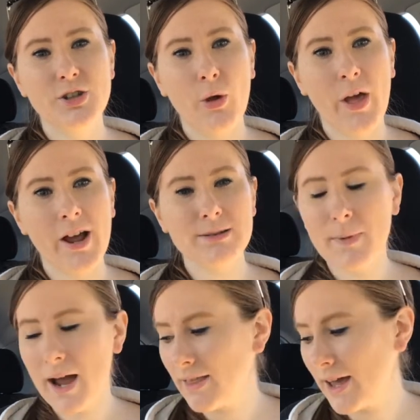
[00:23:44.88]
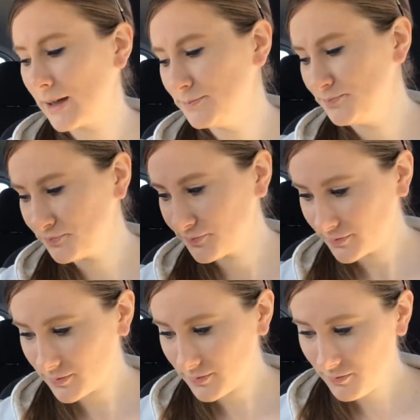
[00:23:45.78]
So that's my, like,
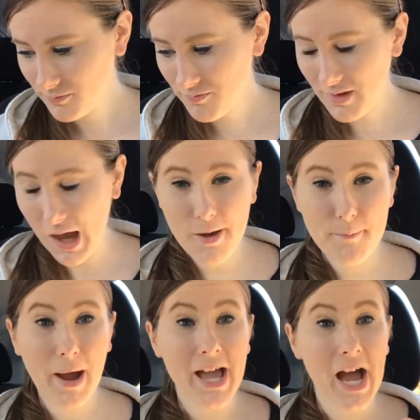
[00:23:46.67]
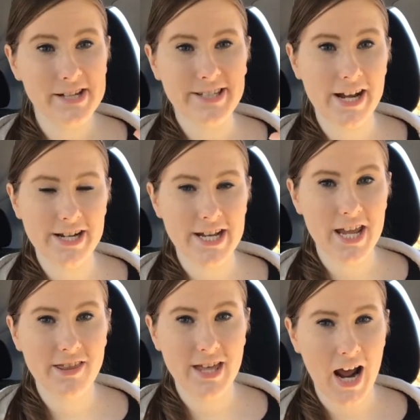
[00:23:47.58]
my
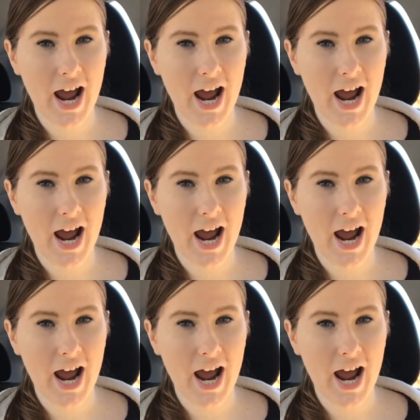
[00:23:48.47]
identity